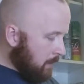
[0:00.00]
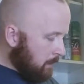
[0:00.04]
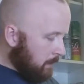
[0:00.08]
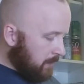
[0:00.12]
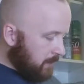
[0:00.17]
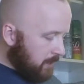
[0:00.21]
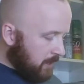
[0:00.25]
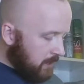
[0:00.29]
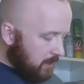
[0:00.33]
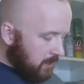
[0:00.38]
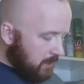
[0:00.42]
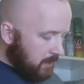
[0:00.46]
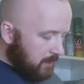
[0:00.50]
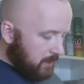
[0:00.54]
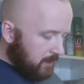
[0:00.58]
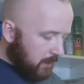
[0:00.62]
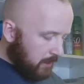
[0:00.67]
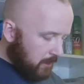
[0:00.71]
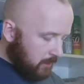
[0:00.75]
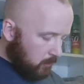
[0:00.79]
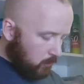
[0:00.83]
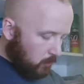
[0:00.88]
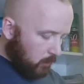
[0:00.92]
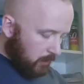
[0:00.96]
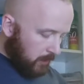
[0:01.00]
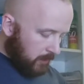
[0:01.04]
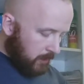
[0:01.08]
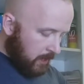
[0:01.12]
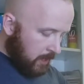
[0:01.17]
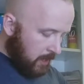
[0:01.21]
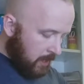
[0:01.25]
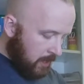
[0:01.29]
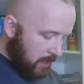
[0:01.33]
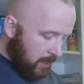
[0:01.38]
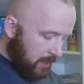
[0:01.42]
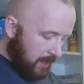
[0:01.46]
But then in this other
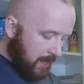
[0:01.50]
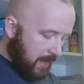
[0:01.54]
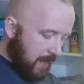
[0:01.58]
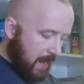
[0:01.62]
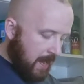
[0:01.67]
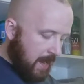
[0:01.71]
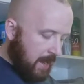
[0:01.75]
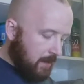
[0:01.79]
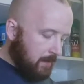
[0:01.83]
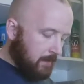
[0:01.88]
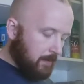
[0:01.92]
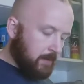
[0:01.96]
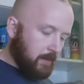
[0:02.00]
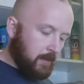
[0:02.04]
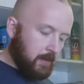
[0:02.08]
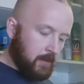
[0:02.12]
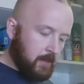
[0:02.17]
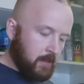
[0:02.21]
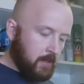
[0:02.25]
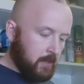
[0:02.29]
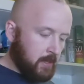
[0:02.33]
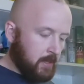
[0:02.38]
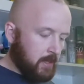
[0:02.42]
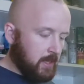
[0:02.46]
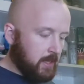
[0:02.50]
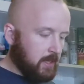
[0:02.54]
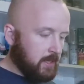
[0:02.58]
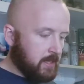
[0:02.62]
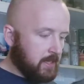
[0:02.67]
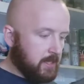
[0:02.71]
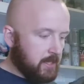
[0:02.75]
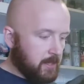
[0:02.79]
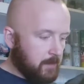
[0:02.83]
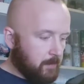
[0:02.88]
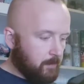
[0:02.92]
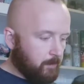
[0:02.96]
one, I have
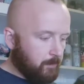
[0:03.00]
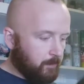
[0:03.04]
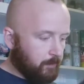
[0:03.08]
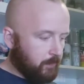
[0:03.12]
this